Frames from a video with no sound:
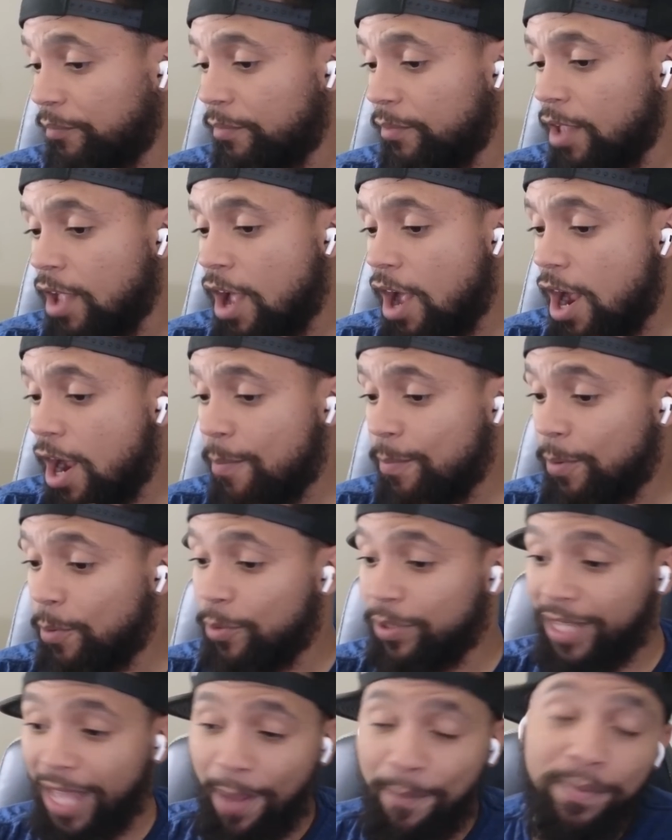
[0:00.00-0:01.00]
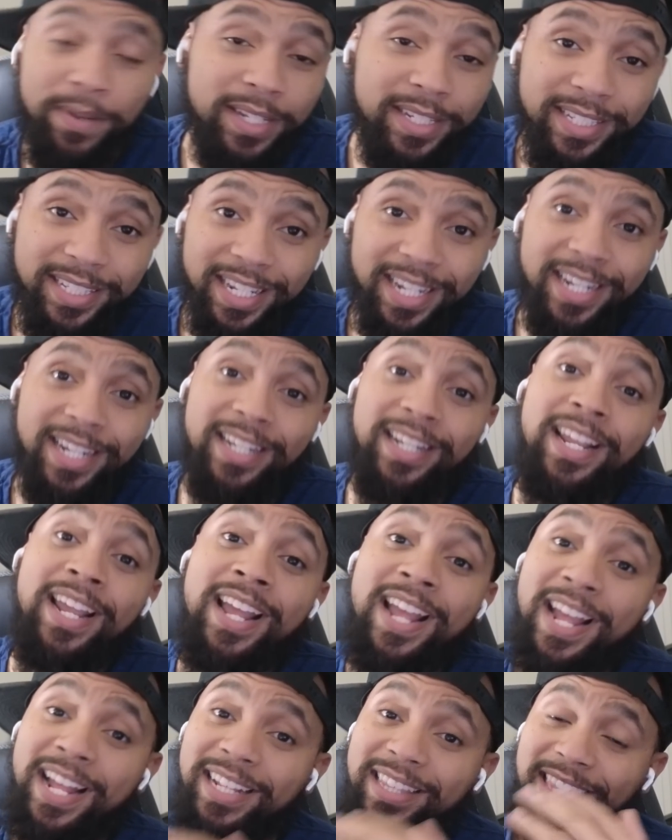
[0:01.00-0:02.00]
All right, but with that being said,
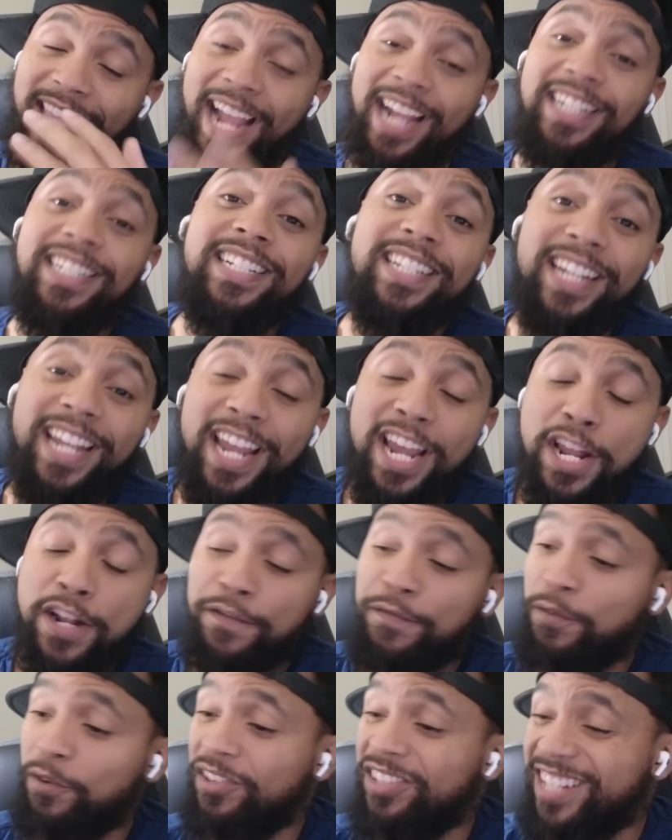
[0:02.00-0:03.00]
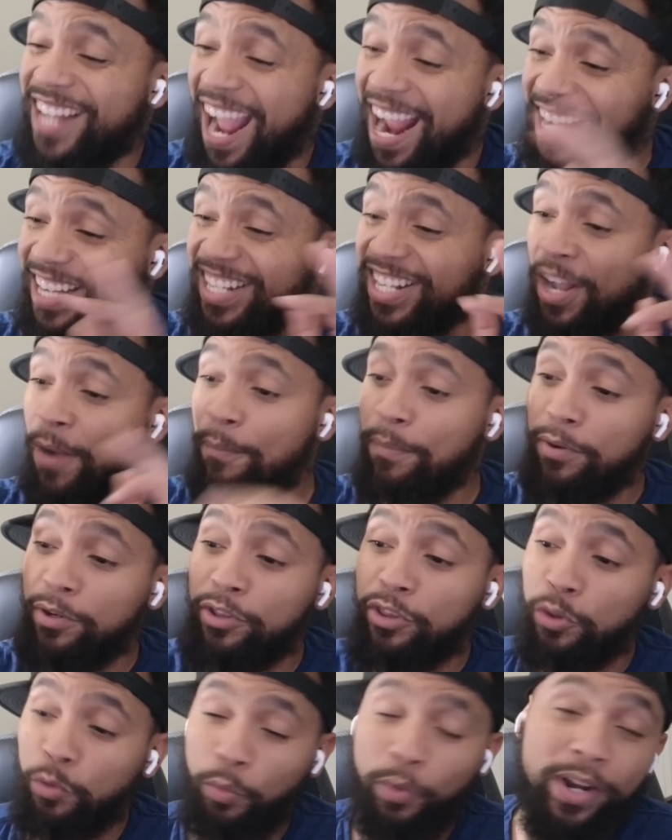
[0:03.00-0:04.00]
thanks again for night number
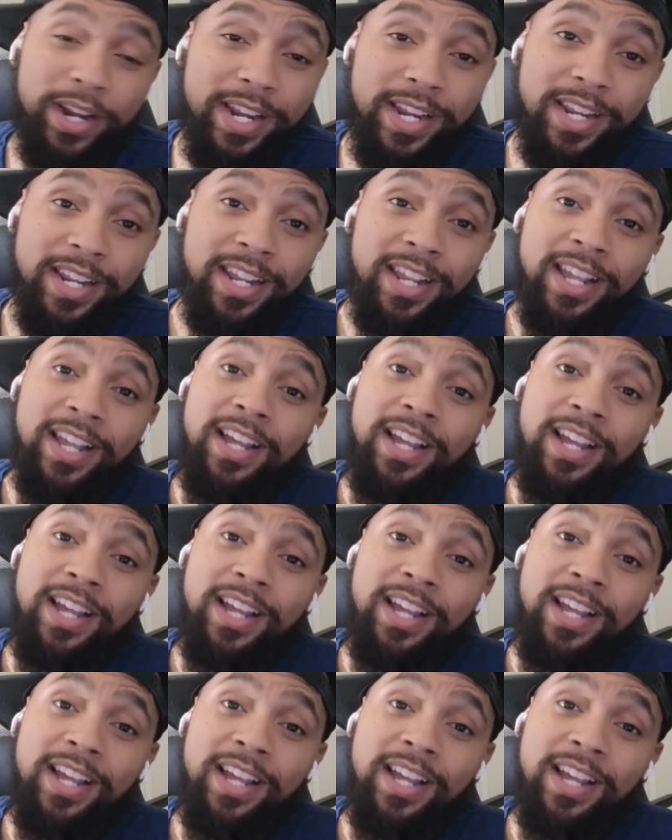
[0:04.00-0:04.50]
3